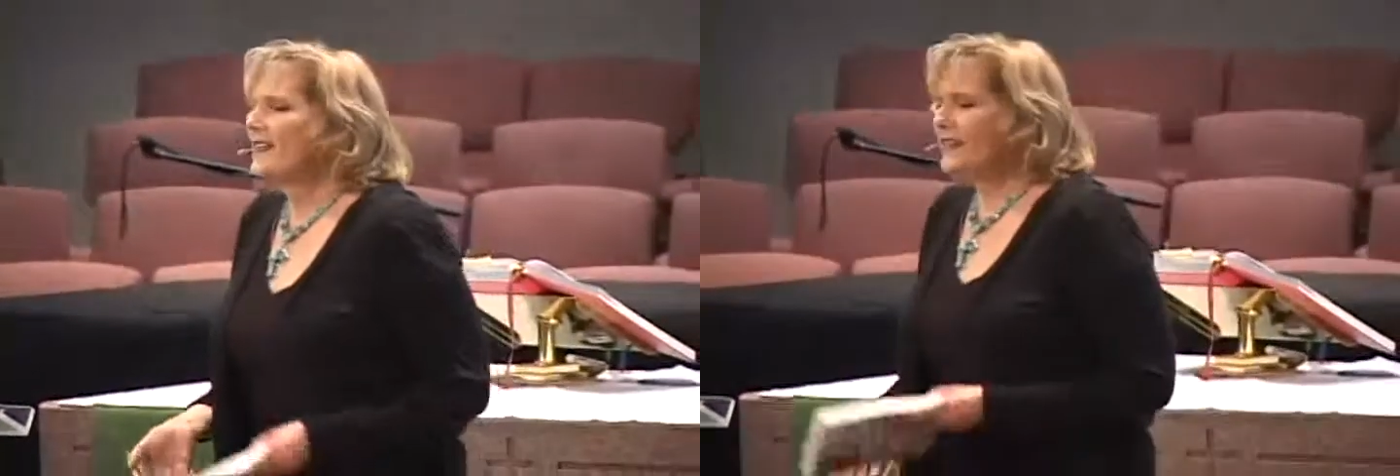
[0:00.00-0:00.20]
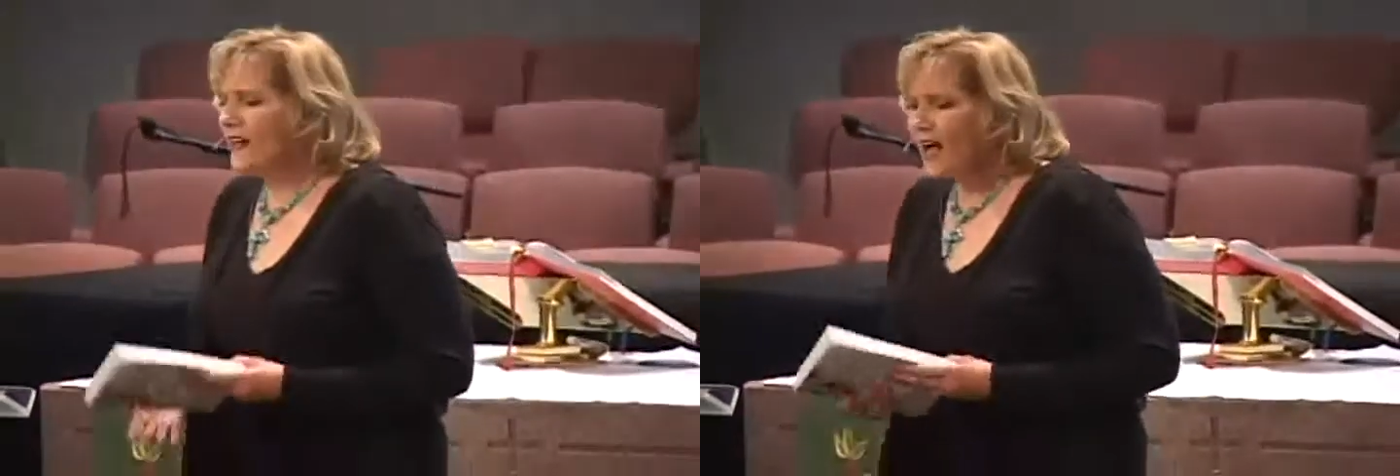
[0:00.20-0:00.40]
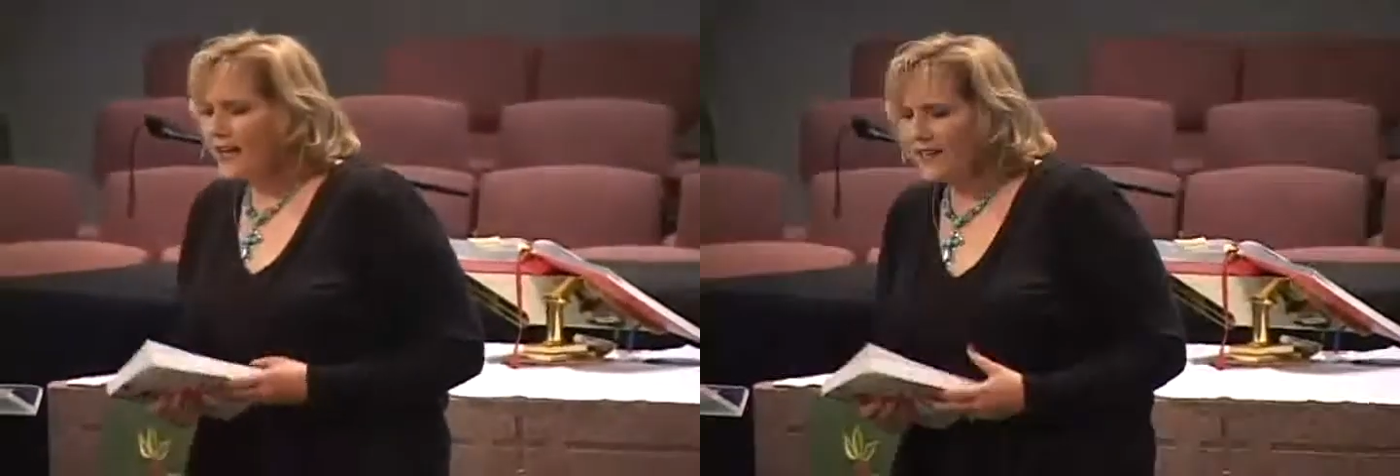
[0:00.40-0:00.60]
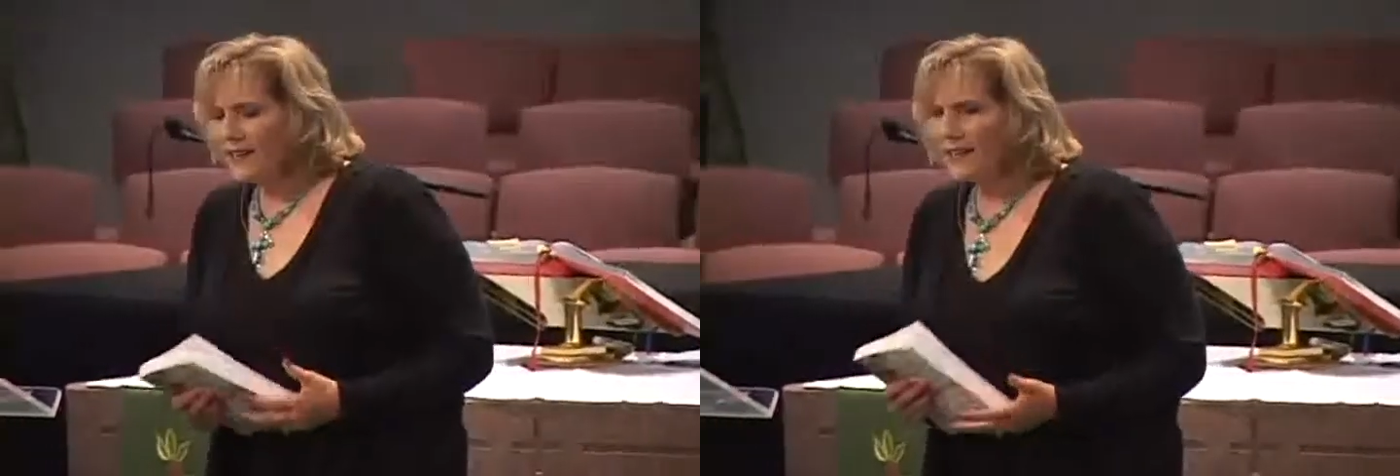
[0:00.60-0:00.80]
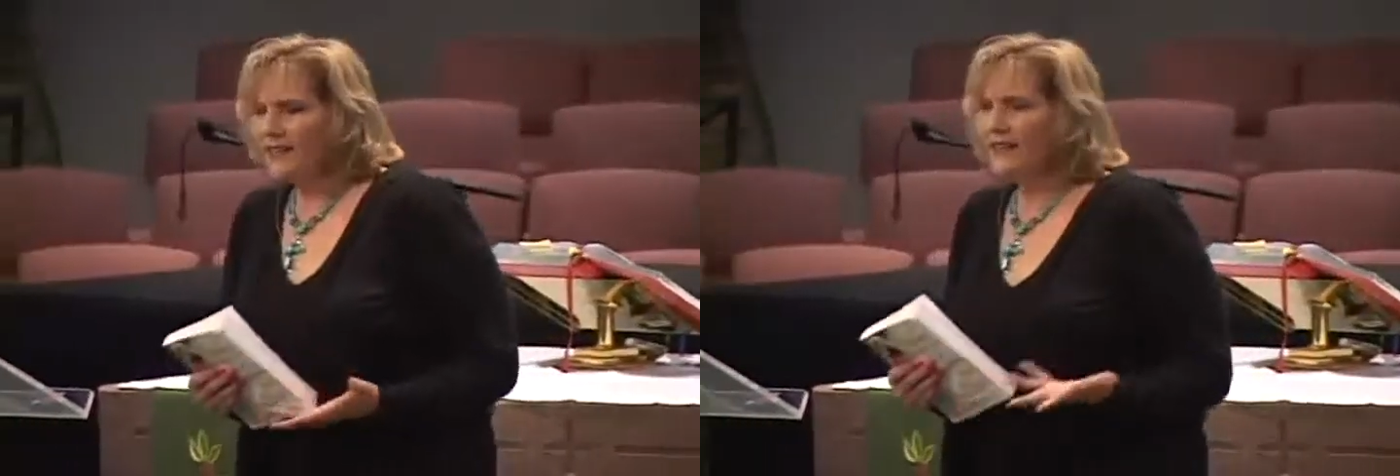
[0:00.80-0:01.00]
the guy
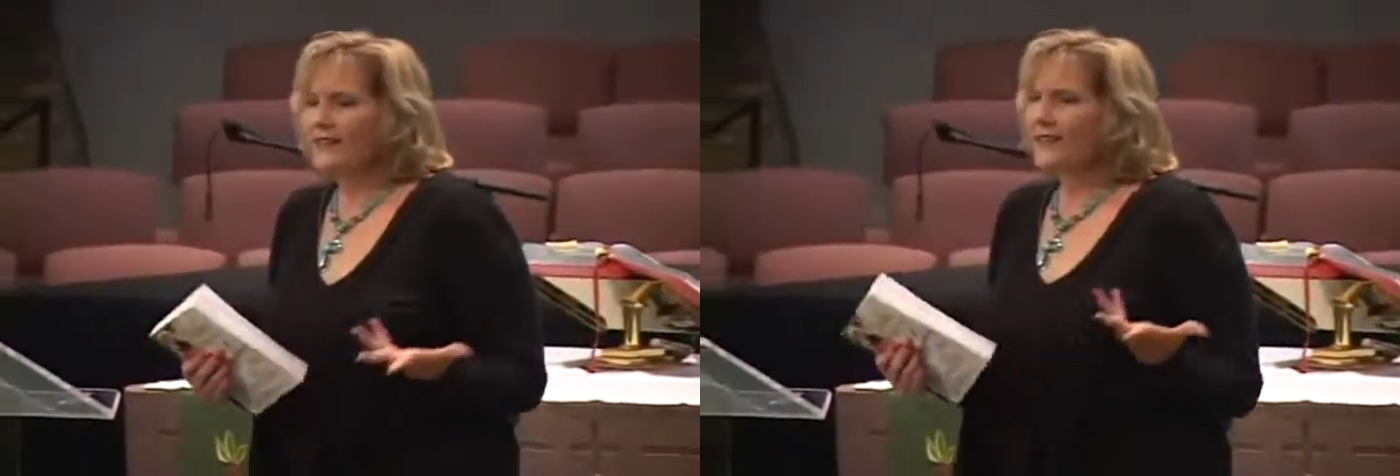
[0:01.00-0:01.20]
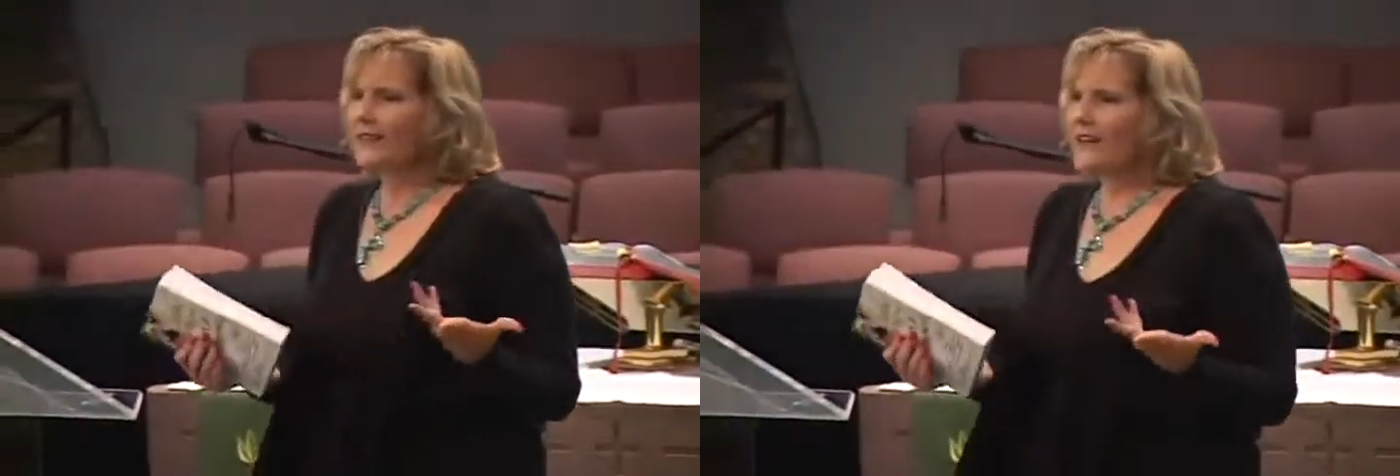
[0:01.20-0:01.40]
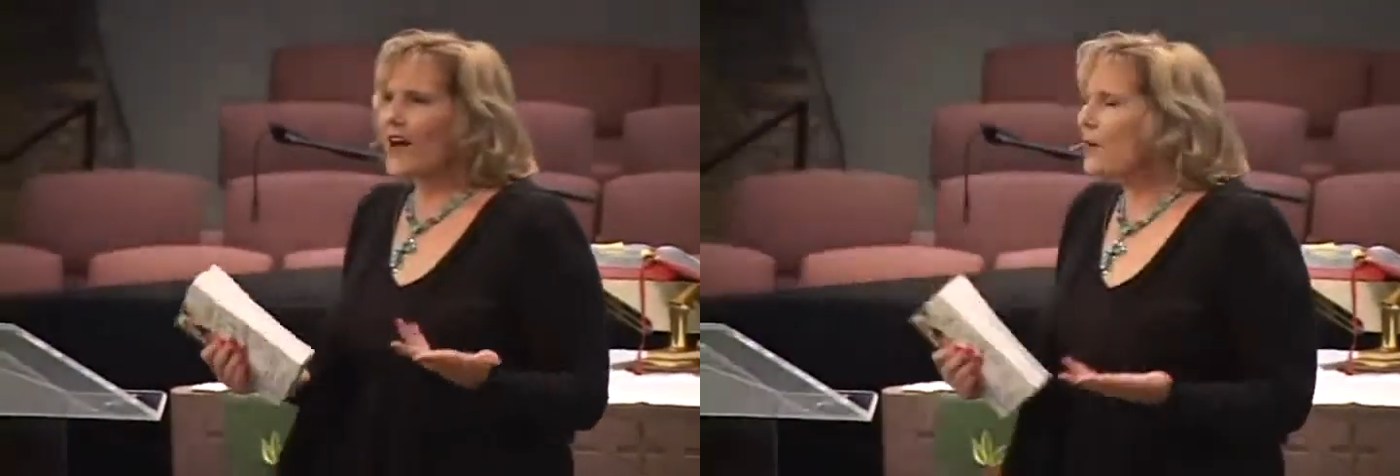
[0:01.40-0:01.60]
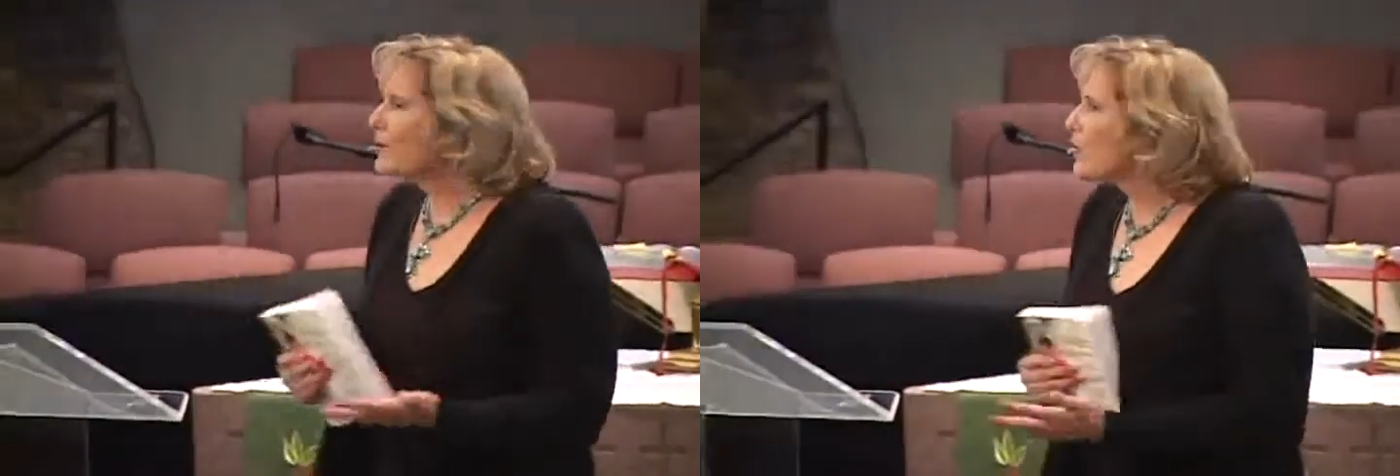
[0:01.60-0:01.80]
that I would